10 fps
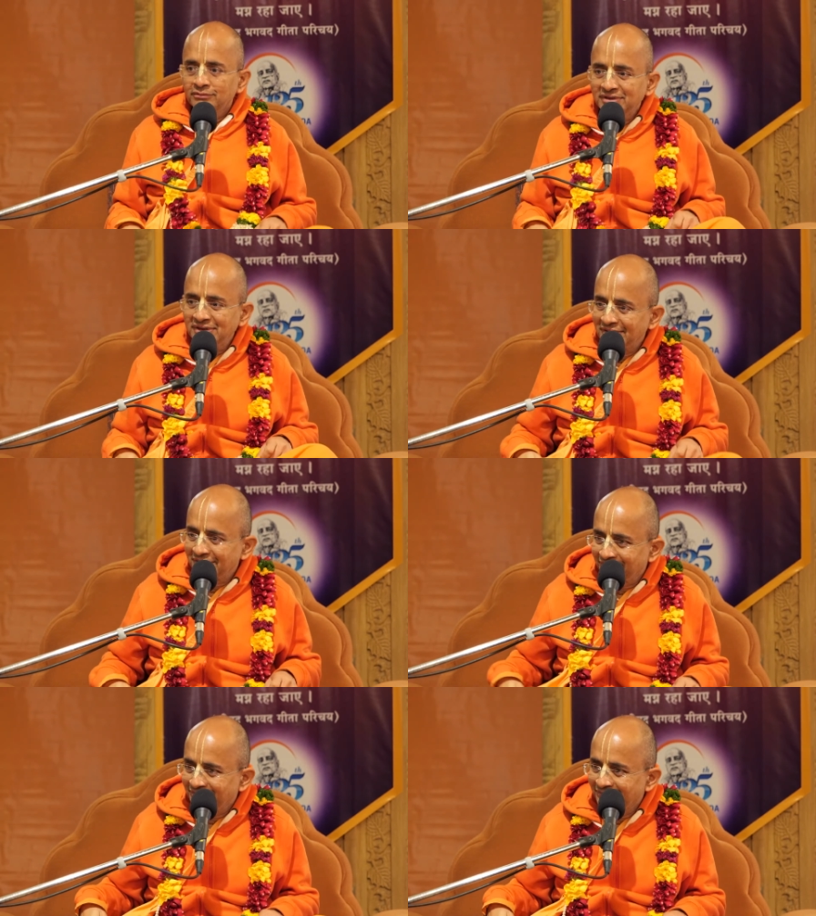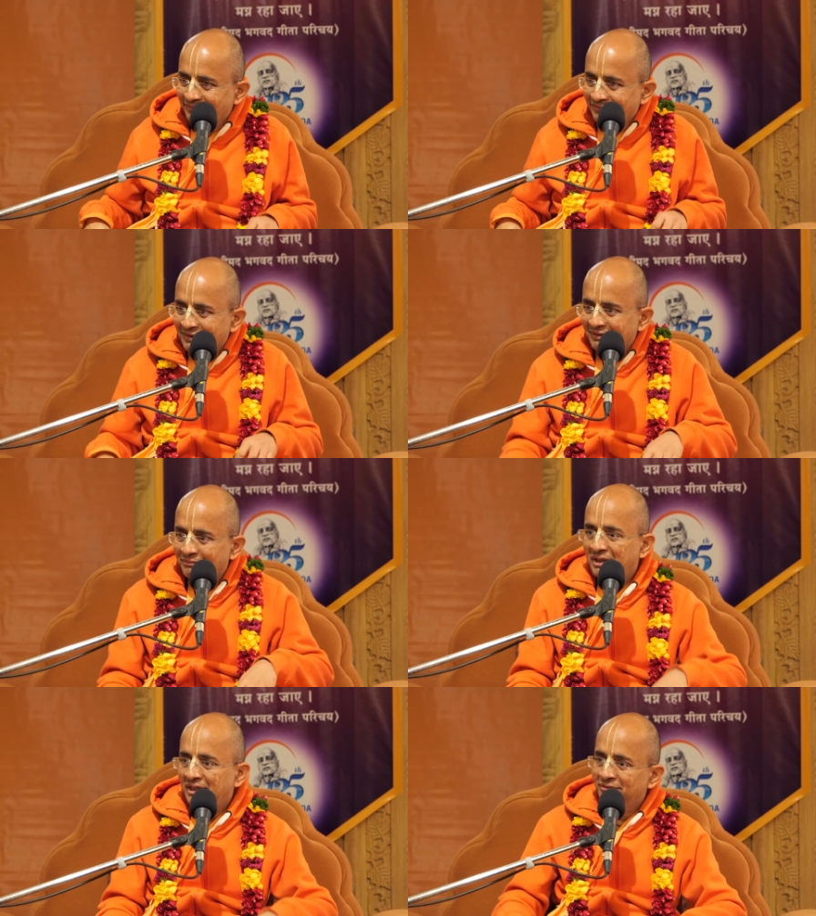Questions.
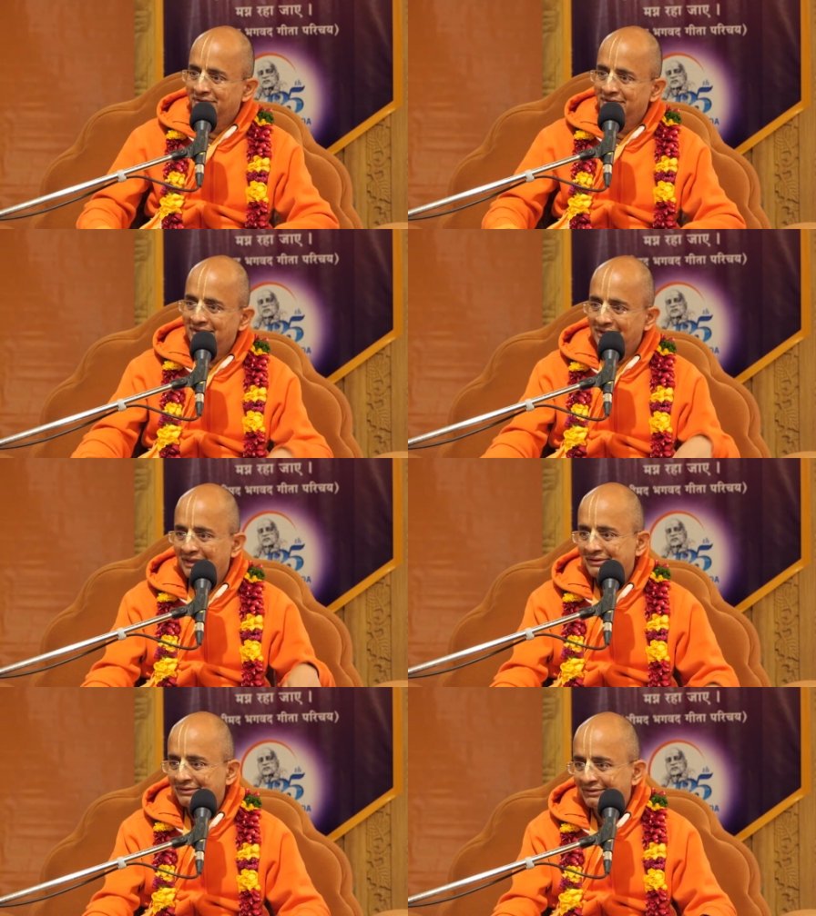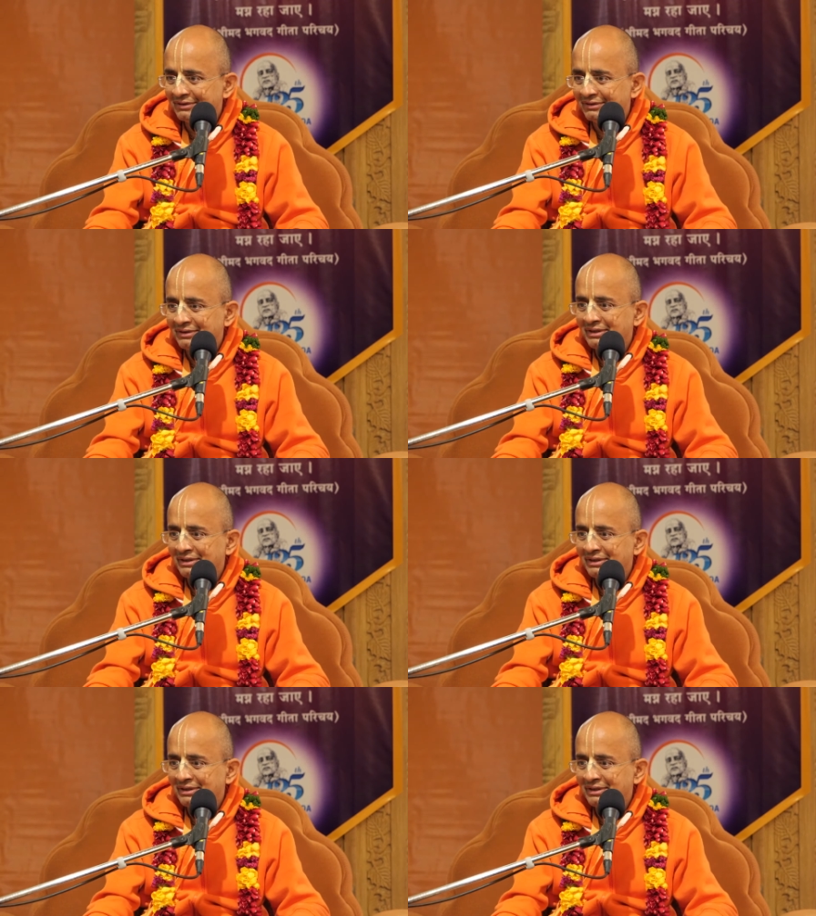Many questions he takes.